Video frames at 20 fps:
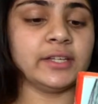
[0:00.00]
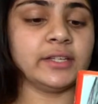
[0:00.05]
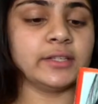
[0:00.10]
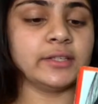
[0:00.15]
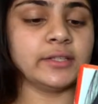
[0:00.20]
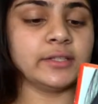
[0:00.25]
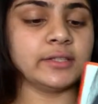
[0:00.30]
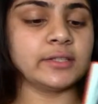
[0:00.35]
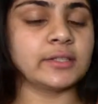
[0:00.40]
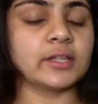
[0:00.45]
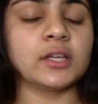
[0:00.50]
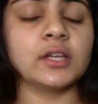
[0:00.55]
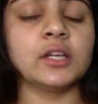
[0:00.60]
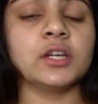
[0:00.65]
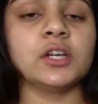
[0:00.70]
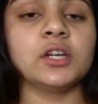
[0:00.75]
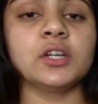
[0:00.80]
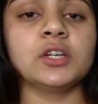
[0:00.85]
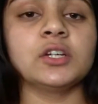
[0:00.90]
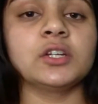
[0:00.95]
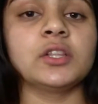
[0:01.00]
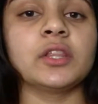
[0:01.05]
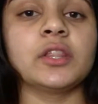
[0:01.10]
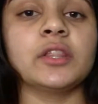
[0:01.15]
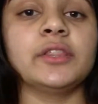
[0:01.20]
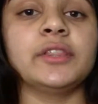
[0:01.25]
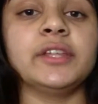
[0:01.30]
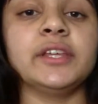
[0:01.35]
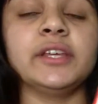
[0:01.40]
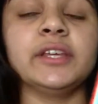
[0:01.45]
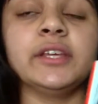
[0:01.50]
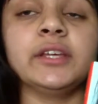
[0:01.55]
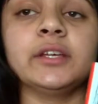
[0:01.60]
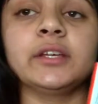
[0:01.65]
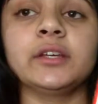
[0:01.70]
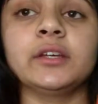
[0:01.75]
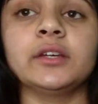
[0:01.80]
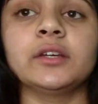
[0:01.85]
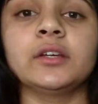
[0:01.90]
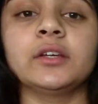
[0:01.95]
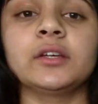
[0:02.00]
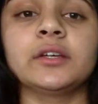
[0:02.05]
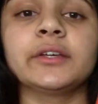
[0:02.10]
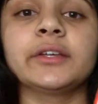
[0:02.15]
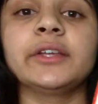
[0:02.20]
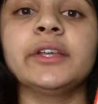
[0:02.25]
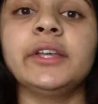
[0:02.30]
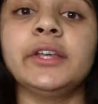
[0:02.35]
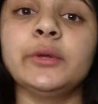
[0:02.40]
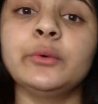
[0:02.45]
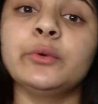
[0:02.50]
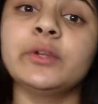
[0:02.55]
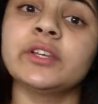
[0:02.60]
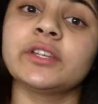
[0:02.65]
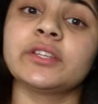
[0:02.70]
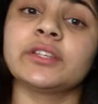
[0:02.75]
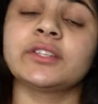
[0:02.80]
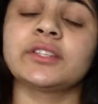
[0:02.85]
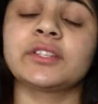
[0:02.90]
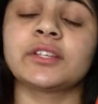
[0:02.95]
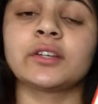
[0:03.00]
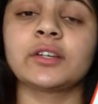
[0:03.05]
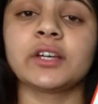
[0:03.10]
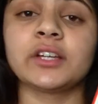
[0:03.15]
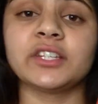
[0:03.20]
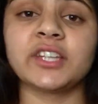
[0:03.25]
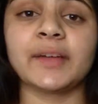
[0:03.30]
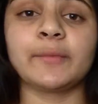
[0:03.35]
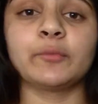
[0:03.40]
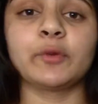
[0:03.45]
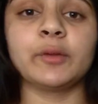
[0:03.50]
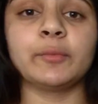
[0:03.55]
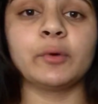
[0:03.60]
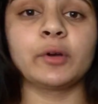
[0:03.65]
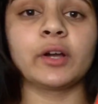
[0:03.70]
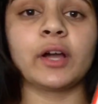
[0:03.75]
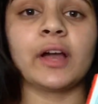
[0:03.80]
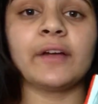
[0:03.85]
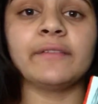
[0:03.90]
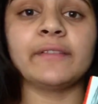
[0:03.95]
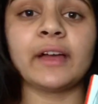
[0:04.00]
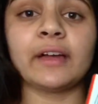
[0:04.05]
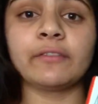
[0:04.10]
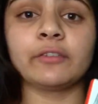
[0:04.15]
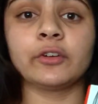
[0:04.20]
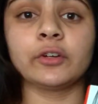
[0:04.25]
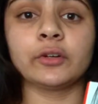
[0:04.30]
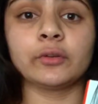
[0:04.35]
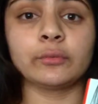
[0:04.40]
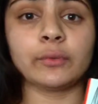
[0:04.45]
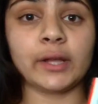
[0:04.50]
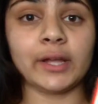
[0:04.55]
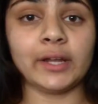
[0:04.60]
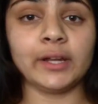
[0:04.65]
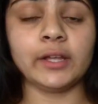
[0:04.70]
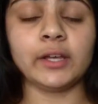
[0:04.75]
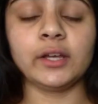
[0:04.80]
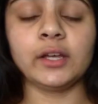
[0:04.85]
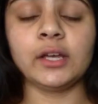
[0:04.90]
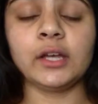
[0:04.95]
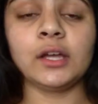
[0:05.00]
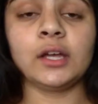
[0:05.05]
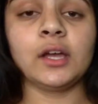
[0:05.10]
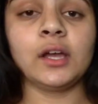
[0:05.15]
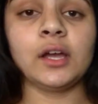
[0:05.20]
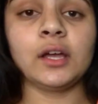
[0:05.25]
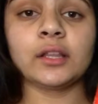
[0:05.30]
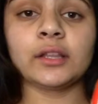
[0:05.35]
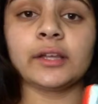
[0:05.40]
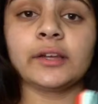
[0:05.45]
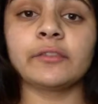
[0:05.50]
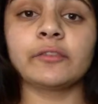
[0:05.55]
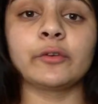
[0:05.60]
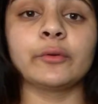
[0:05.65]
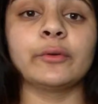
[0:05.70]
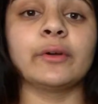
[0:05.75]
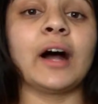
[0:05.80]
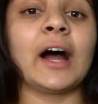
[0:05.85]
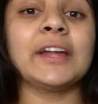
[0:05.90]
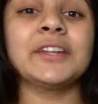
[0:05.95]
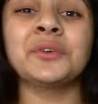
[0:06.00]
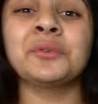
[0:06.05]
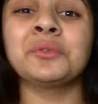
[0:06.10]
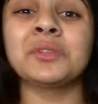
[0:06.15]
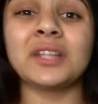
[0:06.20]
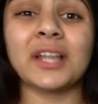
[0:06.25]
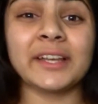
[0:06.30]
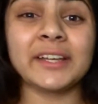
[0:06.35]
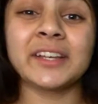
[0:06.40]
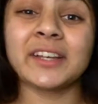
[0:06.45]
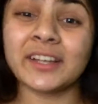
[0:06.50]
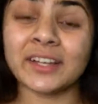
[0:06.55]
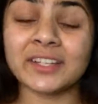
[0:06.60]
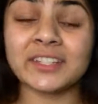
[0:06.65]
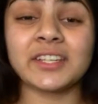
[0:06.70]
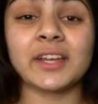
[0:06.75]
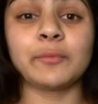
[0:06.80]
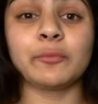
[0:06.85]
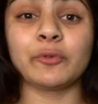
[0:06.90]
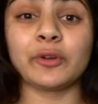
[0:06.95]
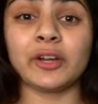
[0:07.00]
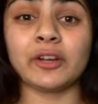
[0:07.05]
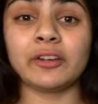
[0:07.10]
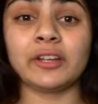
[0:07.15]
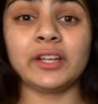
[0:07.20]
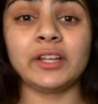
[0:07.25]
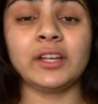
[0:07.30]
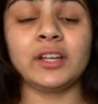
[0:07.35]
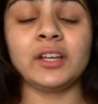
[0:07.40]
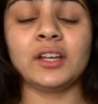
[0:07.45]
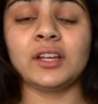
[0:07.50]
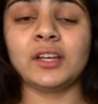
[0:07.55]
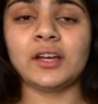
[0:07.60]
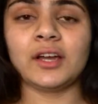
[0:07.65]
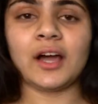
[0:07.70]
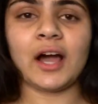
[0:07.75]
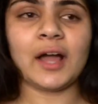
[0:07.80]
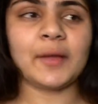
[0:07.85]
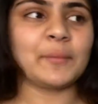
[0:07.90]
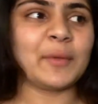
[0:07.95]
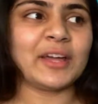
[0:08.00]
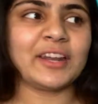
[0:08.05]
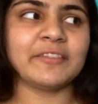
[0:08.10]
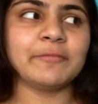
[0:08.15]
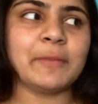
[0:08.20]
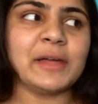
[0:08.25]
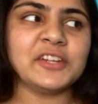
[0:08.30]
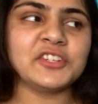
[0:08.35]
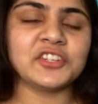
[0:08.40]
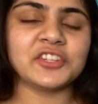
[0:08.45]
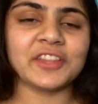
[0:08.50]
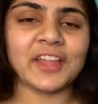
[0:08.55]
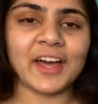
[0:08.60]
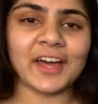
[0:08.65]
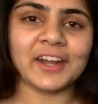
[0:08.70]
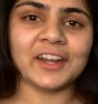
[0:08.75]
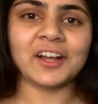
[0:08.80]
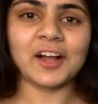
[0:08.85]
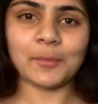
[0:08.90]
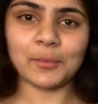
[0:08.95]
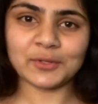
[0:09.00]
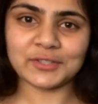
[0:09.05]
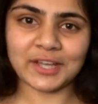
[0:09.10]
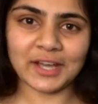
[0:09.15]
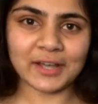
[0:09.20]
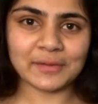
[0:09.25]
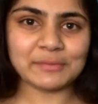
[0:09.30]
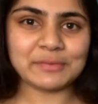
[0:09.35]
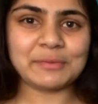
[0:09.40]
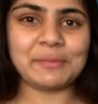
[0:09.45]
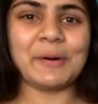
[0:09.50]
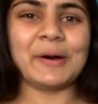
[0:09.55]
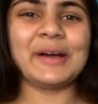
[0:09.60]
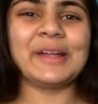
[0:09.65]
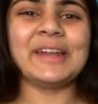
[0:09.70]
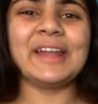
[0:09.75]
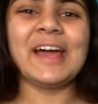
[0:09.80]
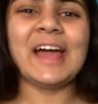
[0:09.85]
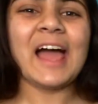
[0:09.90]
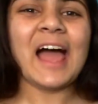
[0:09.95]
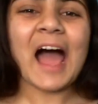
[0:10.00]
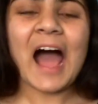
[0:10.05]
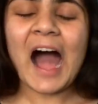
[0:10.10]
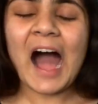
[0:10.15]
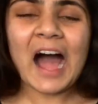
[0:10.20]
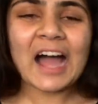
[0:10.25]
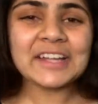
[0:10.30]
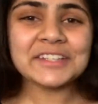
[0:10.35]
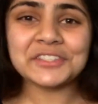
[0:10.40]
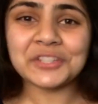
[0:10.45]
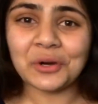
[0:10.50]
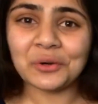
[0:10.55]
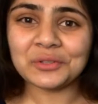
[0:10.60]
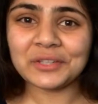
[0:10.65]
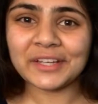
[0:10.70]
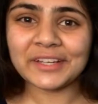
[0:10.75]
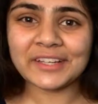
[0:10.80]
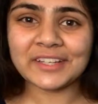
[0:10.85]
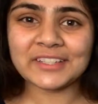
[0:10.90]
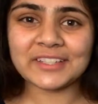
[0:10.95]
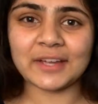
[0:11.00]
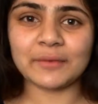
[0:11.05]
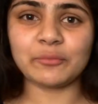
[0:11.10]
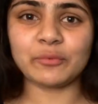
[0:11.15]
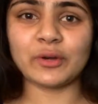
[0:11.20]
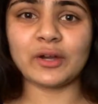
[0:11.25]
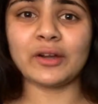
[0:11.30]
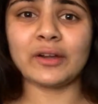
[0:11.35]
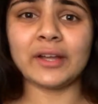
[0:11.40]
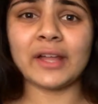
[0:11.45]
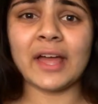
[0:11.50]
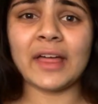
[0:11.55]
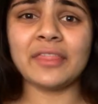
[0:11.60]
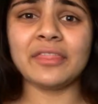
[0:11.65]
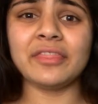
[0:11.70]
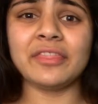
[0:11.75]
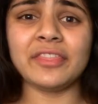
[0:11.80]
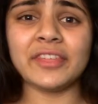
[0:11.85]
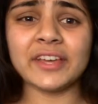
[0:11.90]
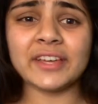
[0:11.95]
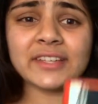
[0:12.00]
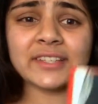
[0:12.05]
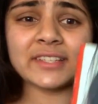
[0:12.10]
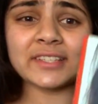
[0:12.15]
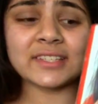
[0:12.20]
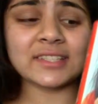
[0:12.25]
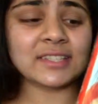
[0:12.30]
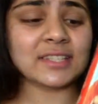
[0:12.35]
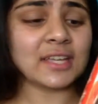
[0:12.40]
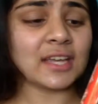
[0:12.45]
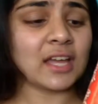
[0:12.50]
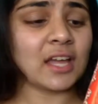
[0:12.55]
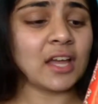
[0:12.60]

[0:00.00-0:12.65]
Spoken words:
is the cutest contemporary book I've ever read. Like, for real, I don't like contemporary. I might have mentioned that a couple times, but I don't like contemporary. And this